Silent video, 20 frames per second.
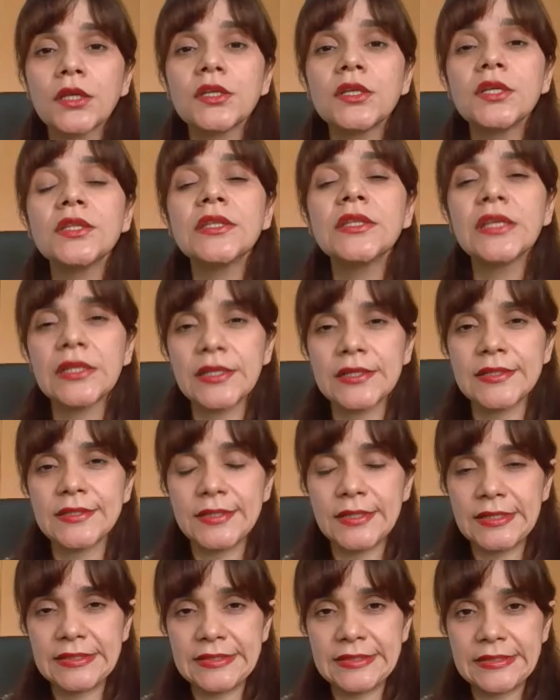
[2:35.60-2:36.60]
kidney
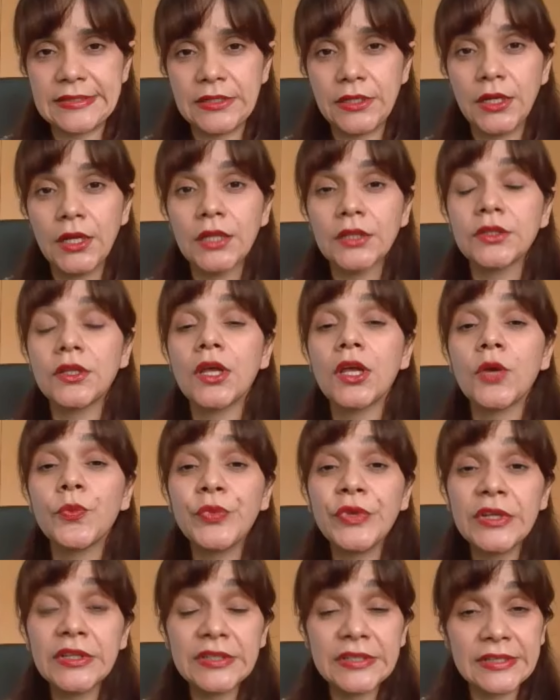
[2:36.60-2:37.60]
disease,
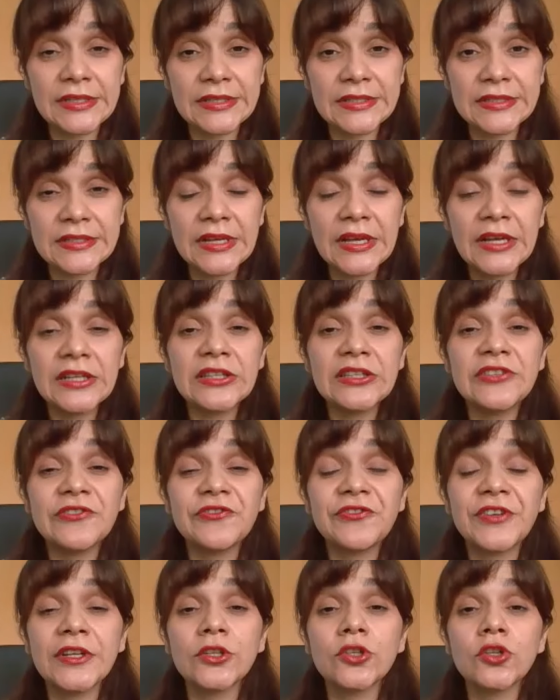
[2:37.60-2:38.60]
diabetes,
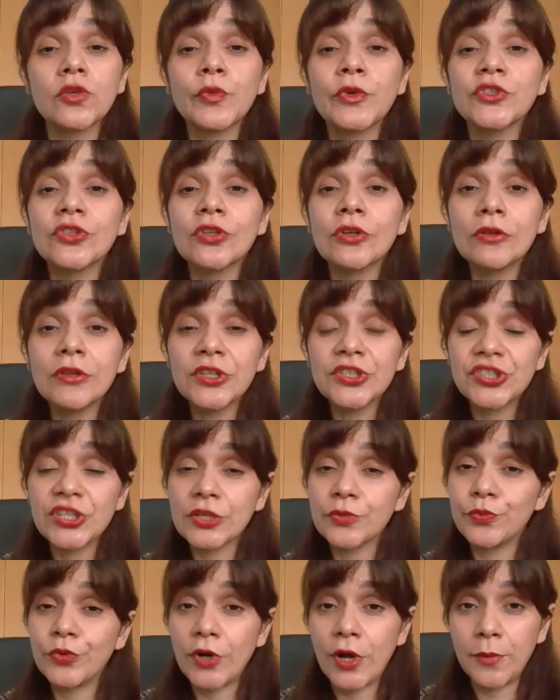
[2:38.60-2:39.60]
different rheumatologic
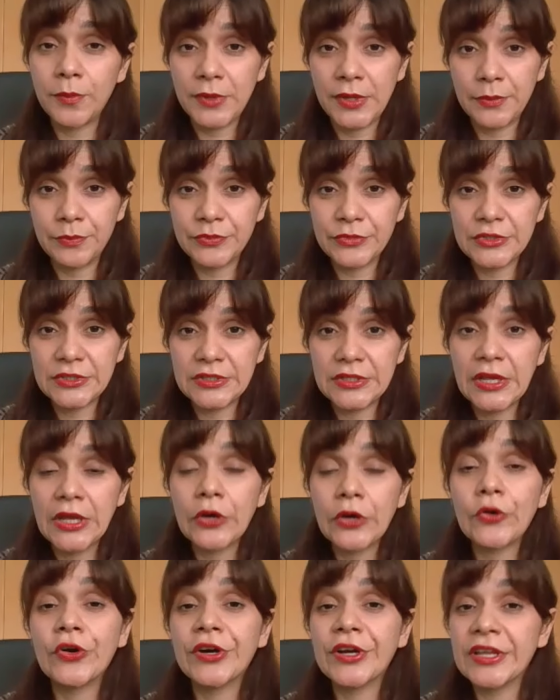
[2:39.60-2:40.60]
problems,
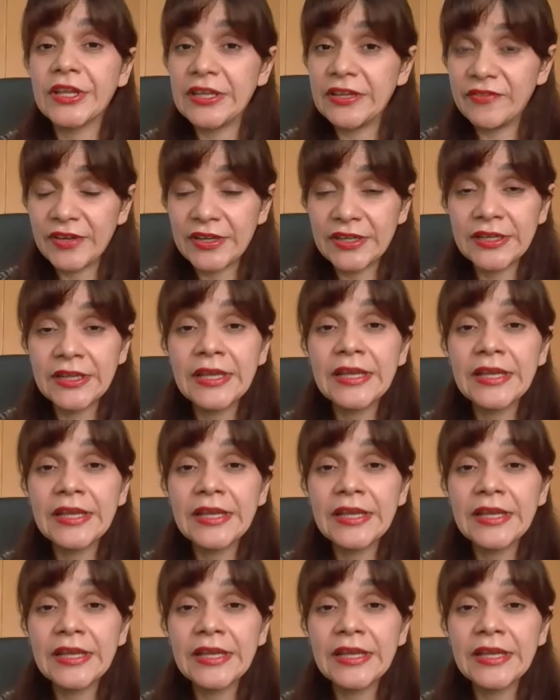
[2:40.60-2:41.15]
or even